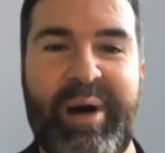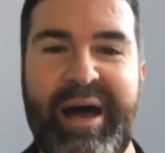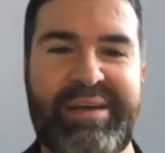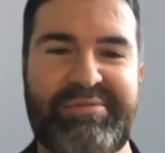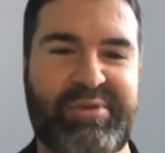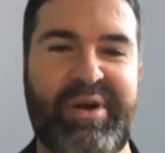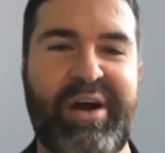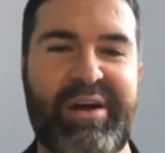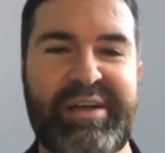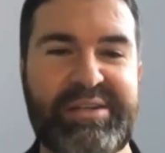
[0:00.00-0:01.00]
buy a
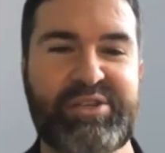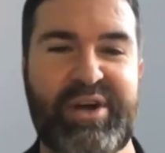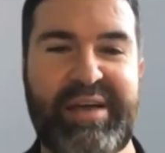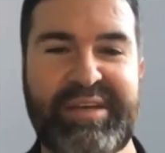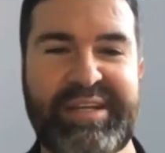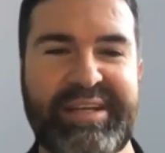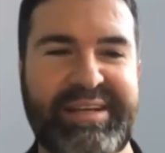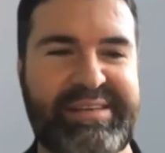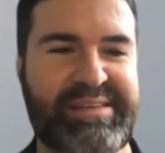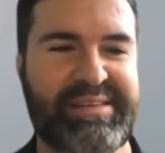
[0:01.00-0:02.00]
Ferrari to drive it
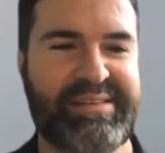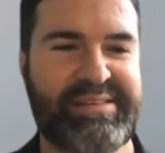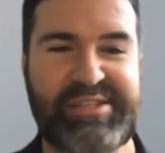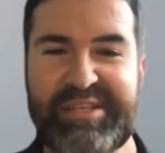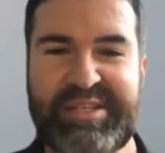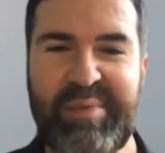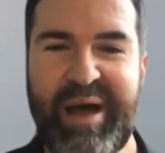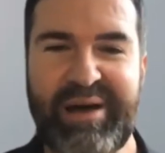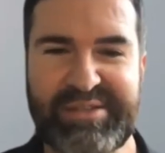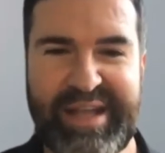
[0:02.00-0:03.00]
60
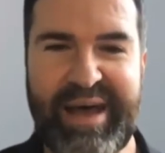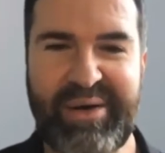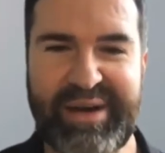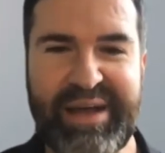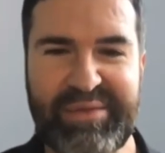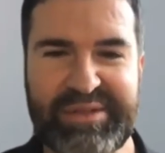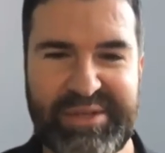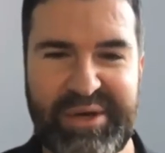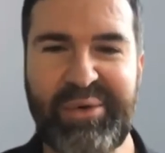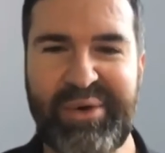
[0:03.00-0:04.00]
miles an hour down the
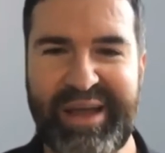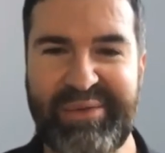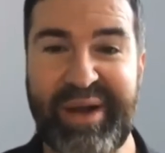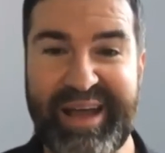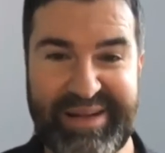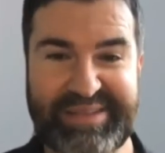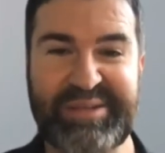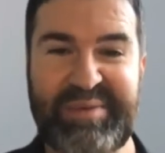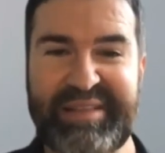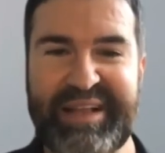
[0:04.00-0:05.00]
tollway, right? I
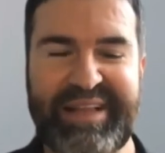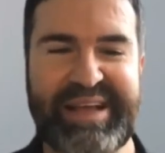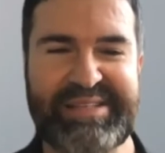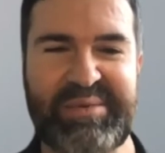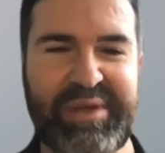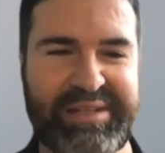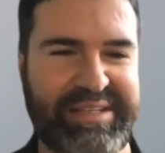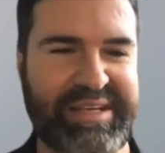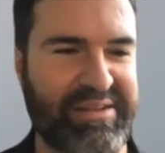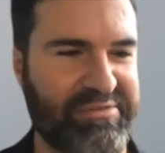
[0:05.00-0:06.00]
talked about that last time we got
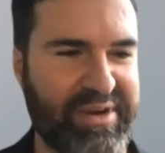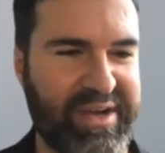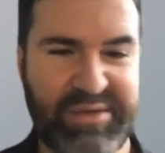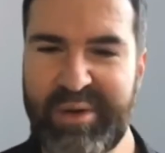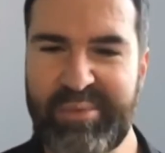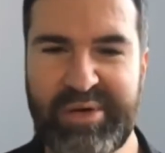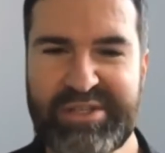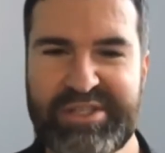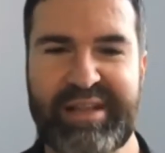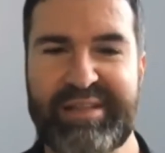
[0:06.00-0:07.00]
together, Fred. You want to
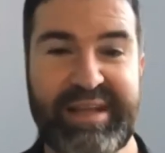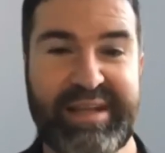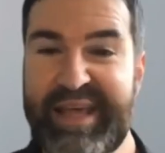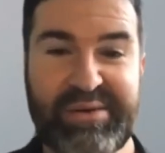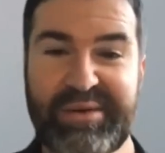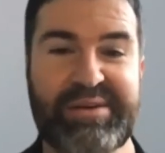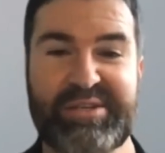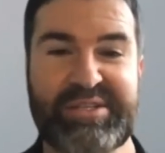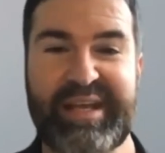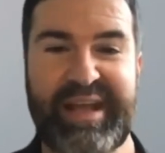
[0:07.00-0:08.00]
push that thing, and they don't
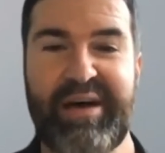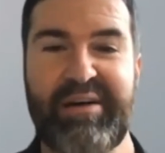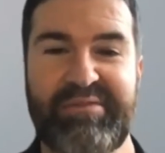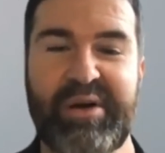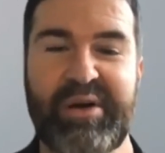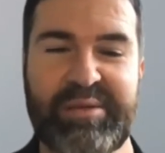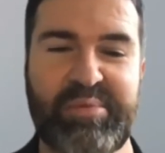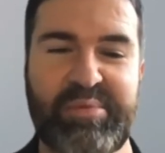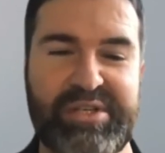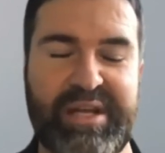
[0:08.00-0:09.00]
understand how far you can
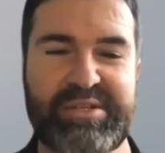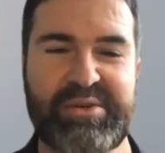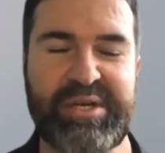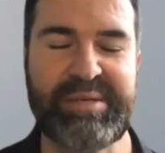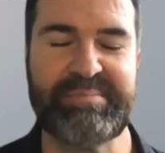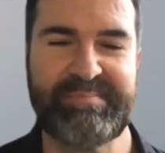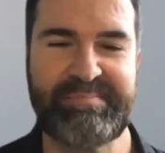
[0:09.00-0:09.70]
push that screen.